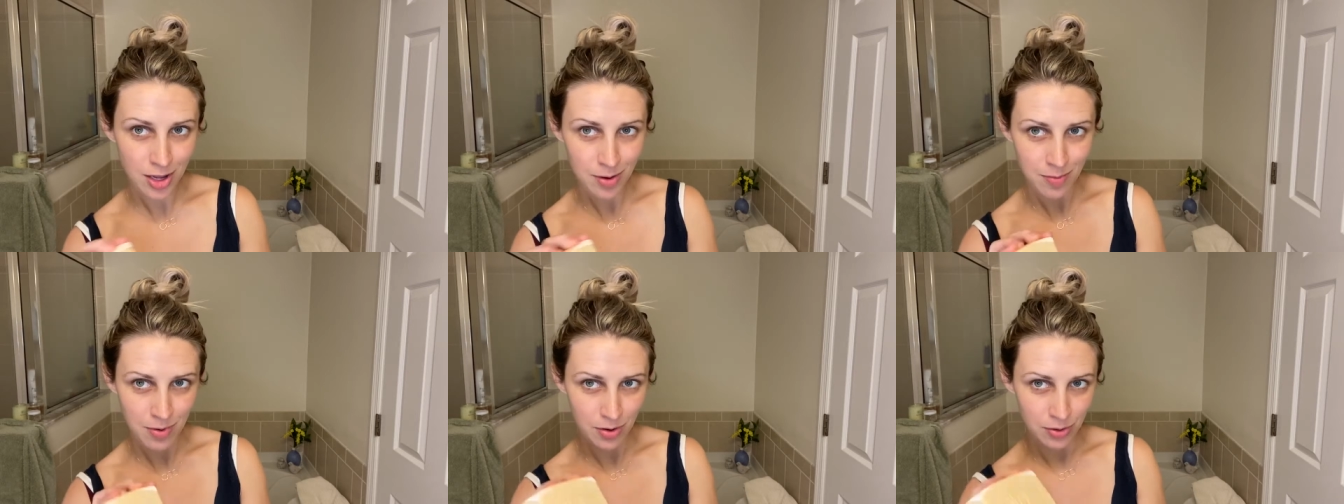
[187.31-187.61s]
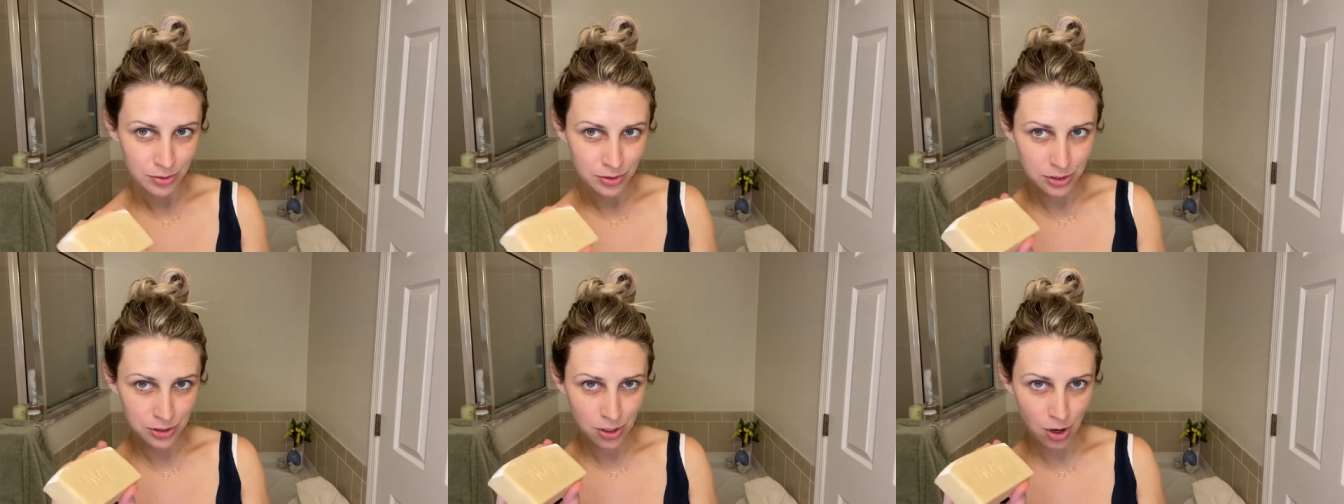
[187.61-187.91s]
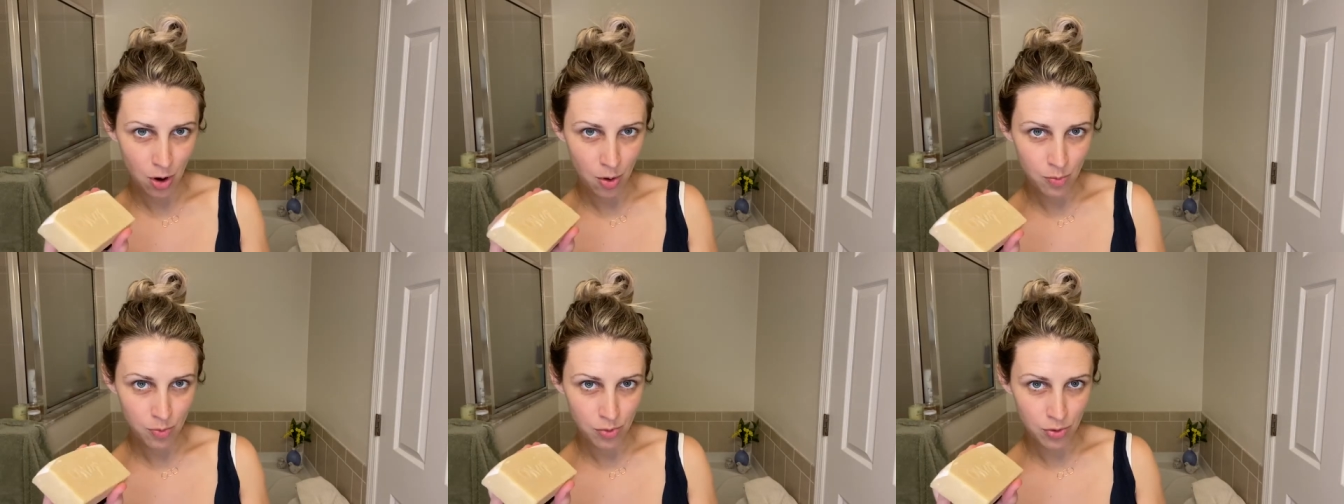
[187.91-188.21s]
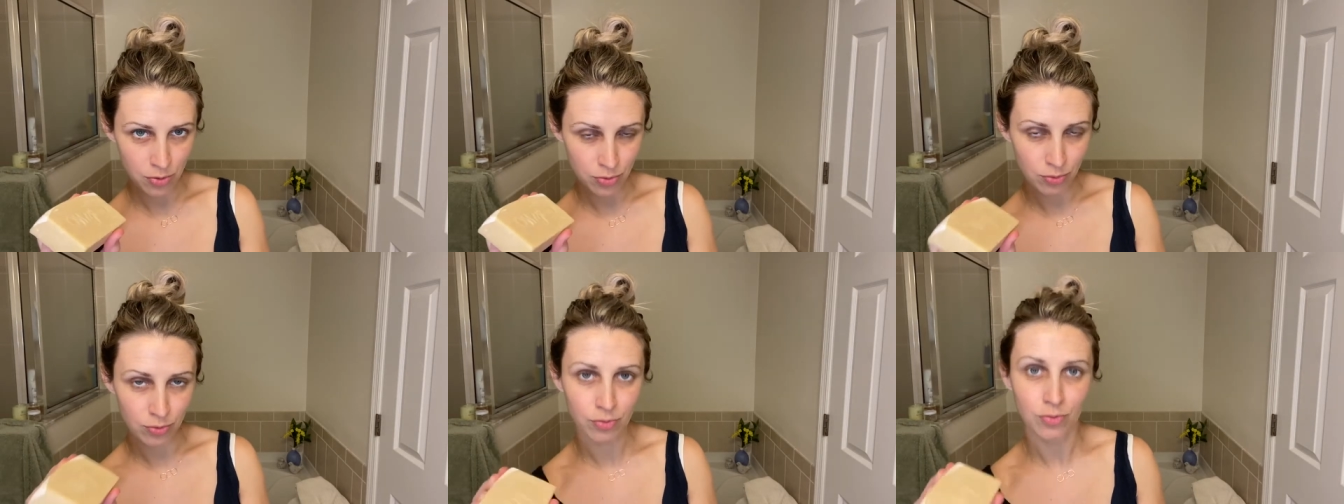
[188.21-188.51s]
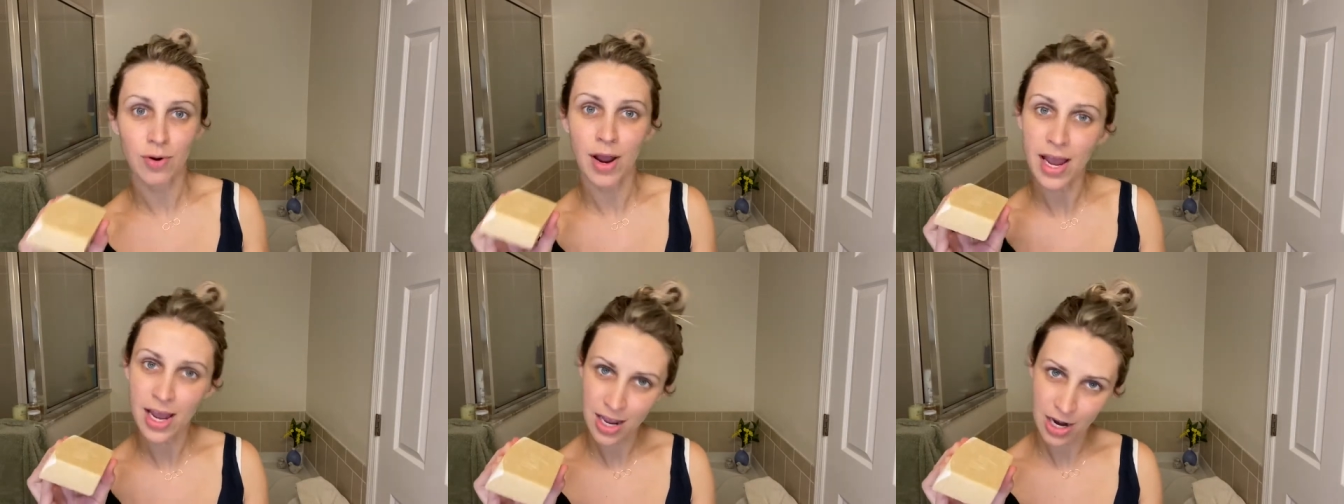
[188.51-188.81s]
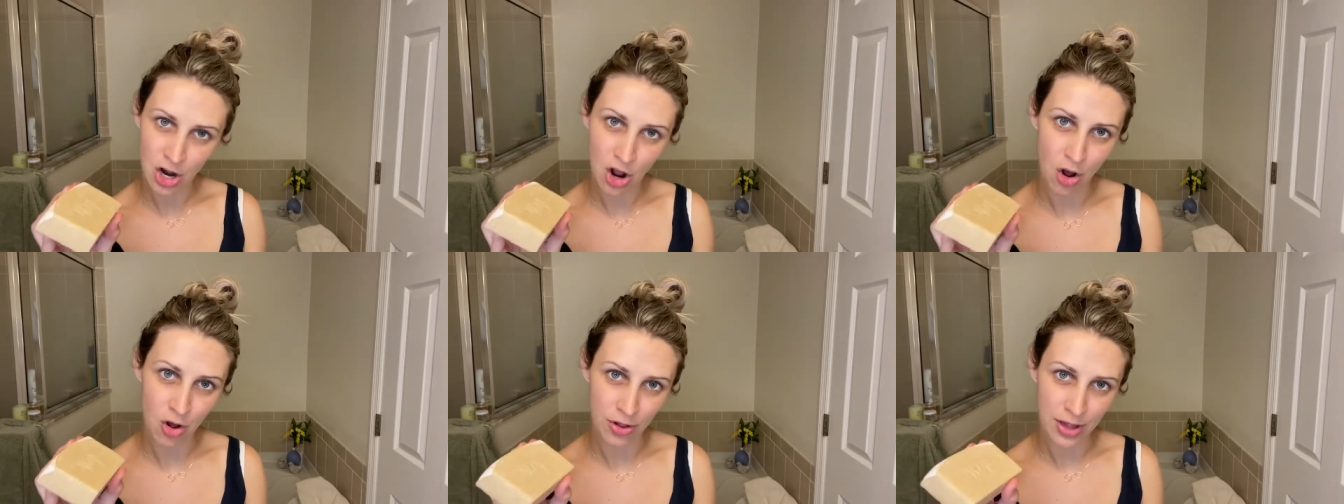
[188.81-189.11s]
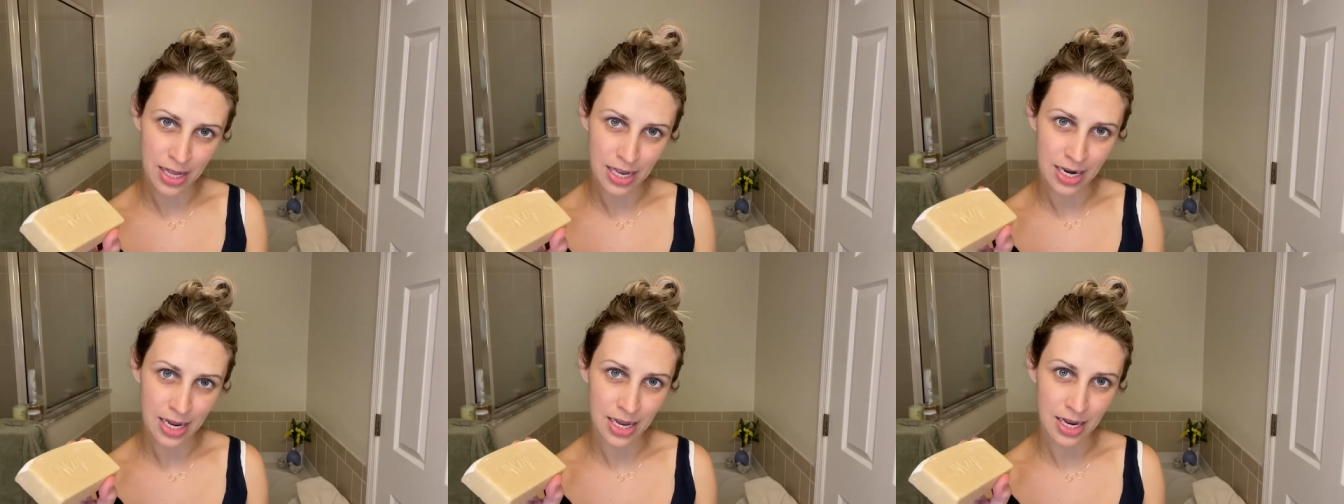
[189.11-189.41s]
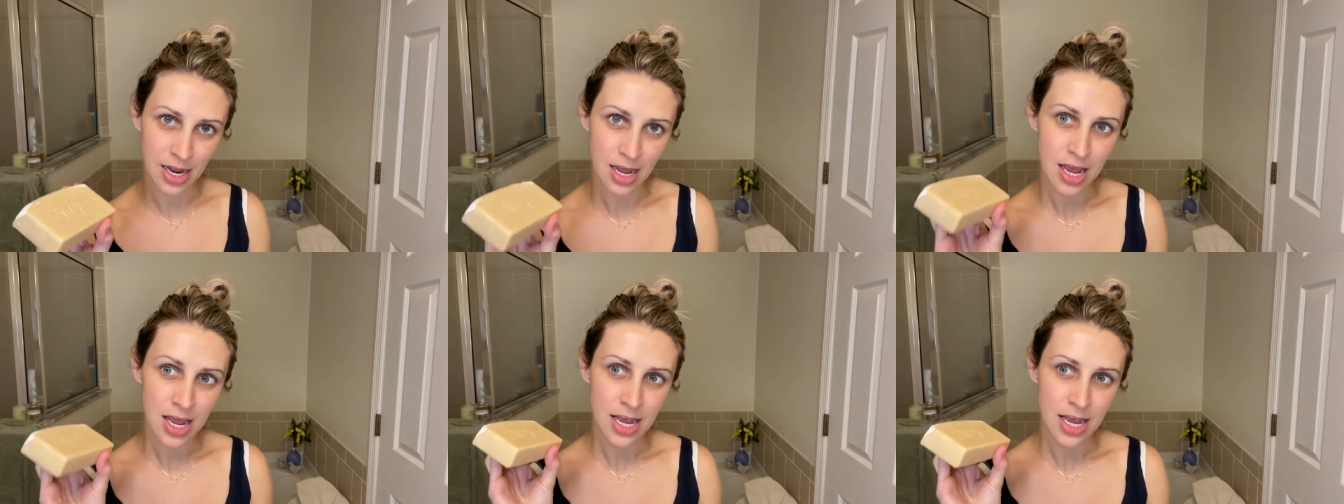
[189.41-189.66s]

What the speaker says: Milk soap with retinol in it